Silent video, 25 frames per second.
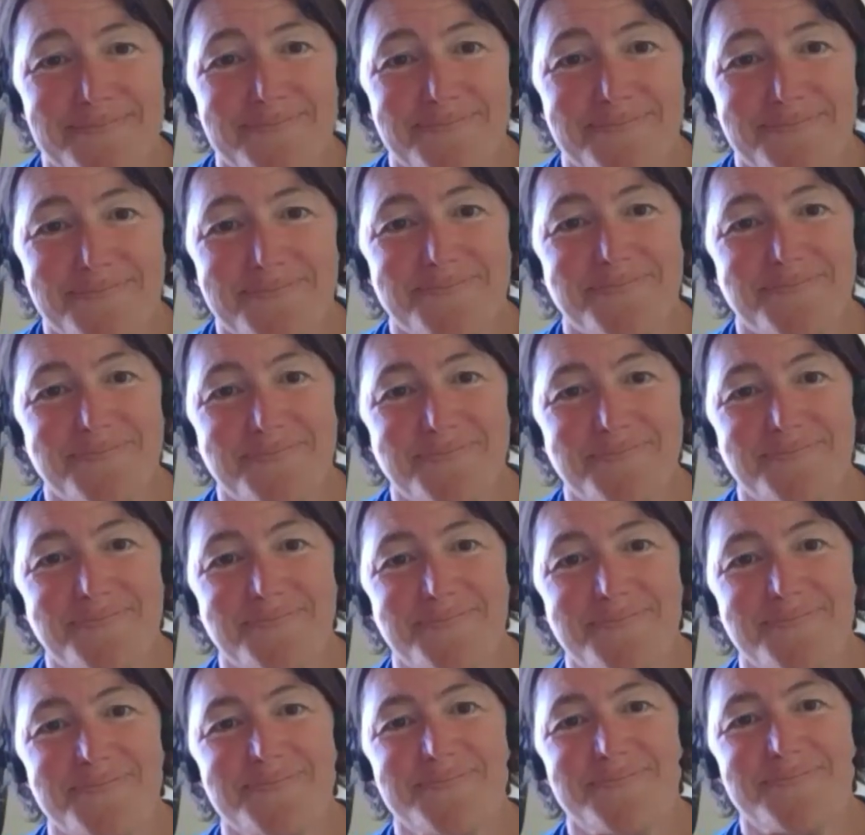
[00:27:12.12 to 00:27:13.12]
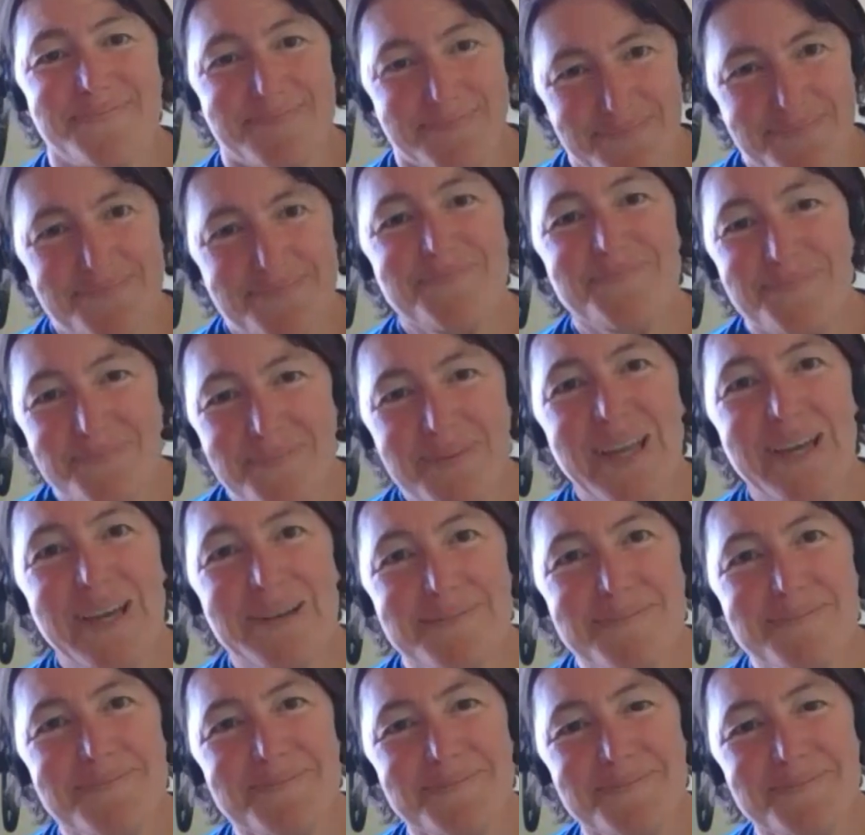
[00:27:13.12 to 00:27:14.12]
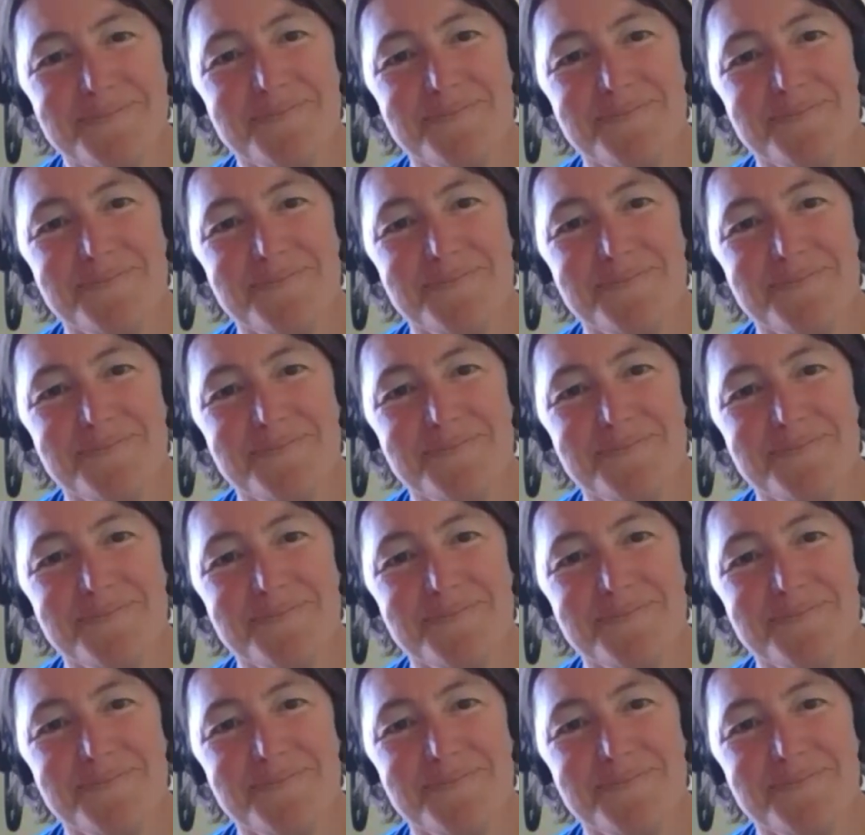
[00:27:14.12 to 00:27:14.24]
Just in an event. So we put the